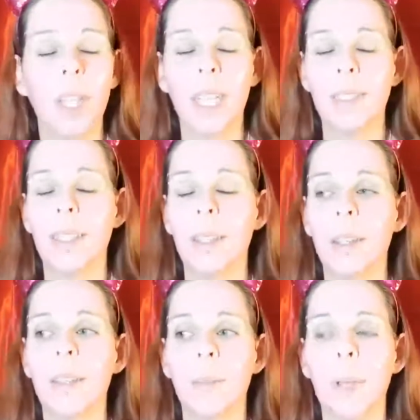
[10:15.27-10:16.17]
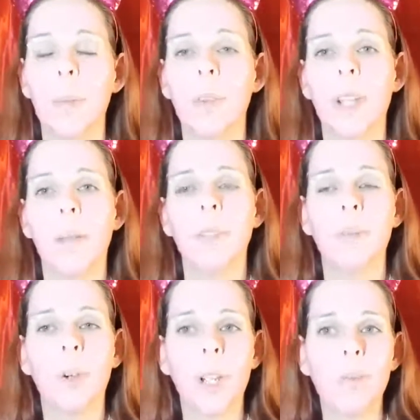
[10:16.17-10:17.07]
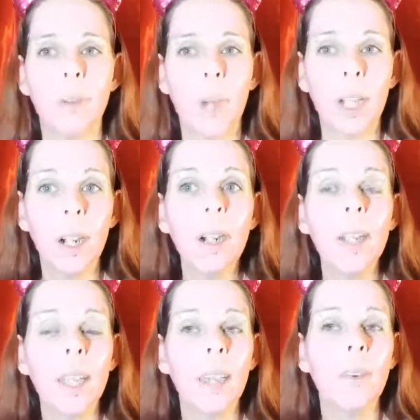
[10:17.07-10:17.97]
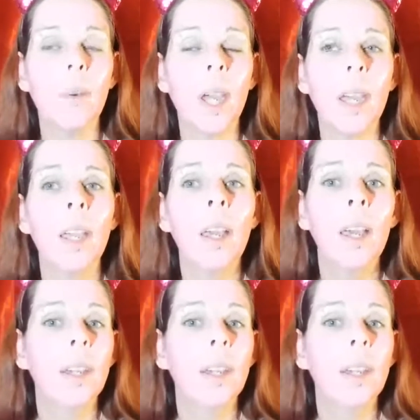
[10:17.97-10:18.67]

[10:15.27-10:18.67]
Like I said, the people that I'm supporting for my current giveaway,